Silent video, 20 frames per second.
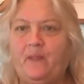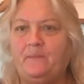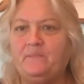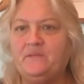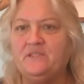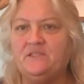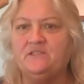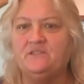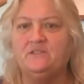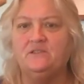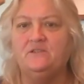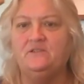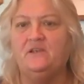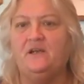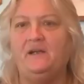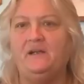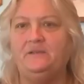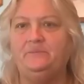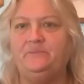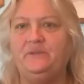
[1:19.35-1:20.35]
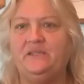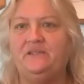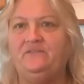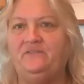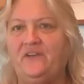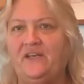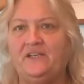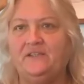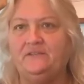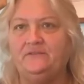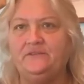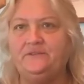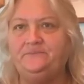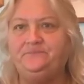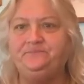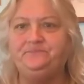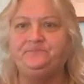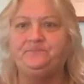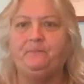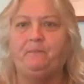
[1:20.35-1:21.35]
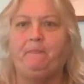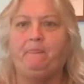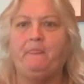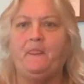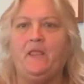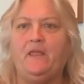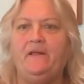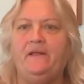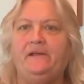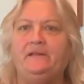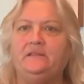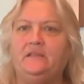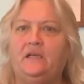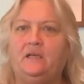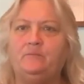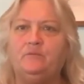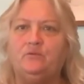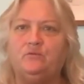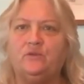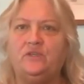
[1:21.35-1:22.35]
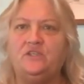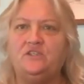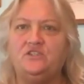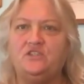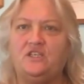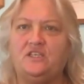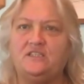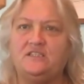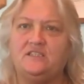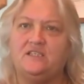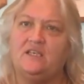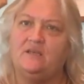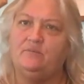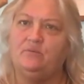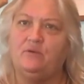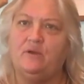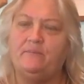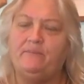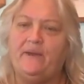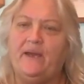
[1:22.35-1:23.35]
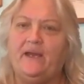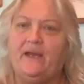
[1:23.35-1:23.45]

I'm just not a big fan of it. I'm gonna readjust and I'll be right